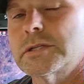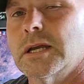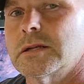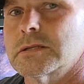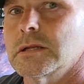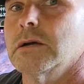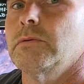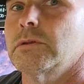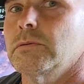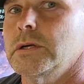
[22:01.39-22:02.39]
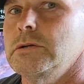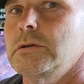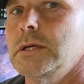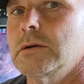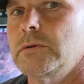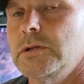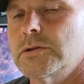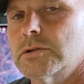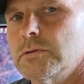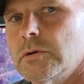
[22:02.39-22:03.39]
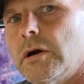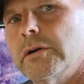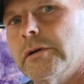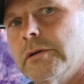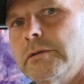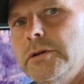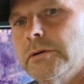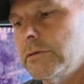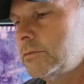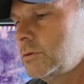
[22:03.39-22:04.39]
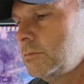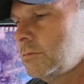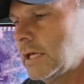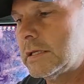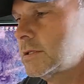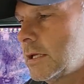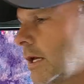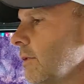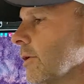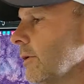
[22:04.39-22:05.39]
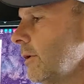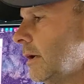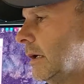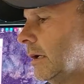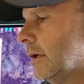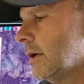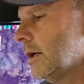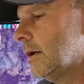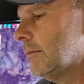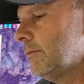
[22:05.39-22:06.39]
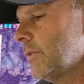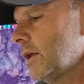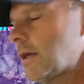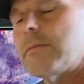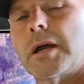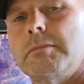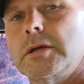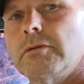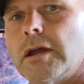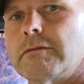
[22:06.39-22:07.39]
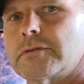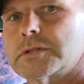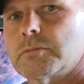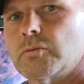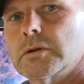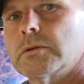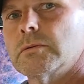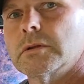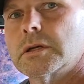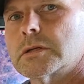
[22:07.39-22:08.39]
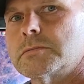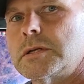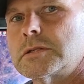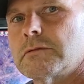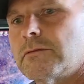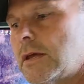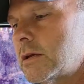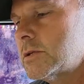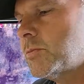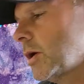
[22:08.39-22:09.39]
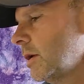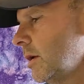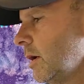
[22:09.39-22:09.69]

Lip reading: just kind of stuck with what you get when you screw all your things together. And that might be great for some really, really expensive things, but